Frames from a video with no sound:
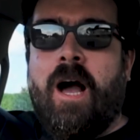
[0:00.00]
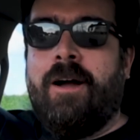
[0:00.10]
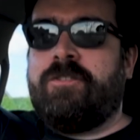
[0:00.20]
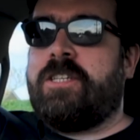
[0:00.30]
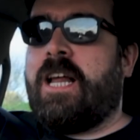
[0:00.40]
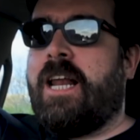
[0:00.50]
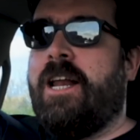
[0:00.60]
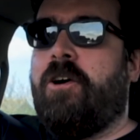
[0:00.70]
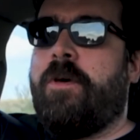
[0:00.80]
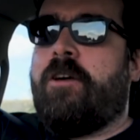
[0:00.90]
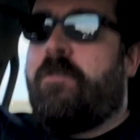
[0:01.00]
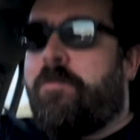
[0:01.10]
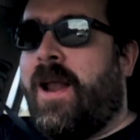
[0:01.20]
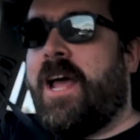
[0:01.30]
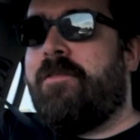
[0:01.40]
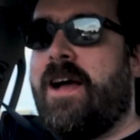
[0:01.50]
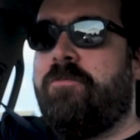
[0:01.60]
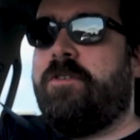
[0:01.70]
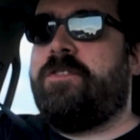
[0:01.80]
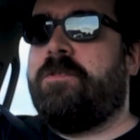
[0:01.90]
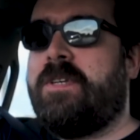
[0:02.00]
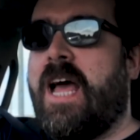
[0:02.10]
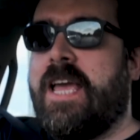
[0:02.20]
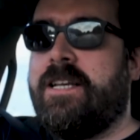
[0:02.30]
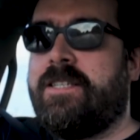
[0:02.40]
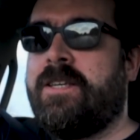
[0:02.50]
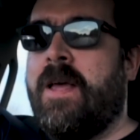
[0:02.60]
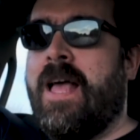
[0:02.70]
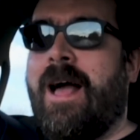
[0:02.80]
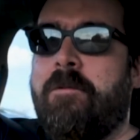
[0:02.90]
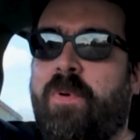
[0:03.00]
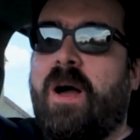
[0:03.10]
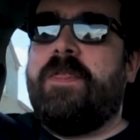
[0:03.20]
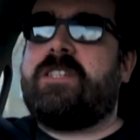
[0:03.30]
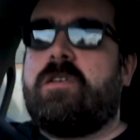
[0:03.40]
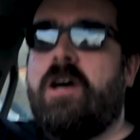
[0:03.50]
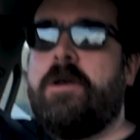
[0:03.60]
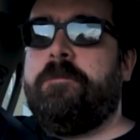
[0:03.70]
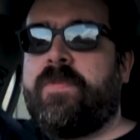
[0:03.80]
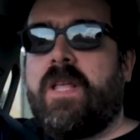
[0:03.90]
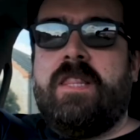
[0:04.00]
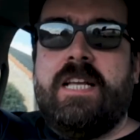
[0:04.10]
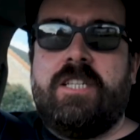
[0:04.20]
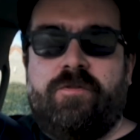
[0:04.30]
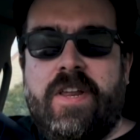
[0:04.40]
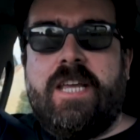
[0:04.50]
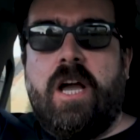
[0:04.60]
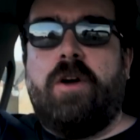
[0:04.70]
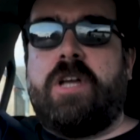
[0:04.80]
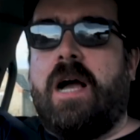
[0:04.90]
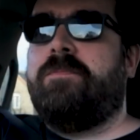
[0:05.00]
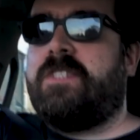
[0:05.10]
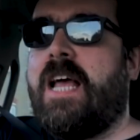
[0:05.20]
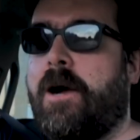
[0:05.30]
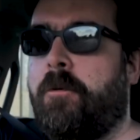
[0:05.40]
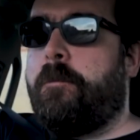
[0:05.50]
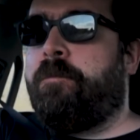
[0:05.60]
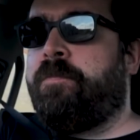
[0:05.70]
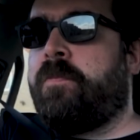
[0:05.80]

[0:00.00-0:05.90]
I've just had a little bit of a play around with some dates, and by the time this video comes out,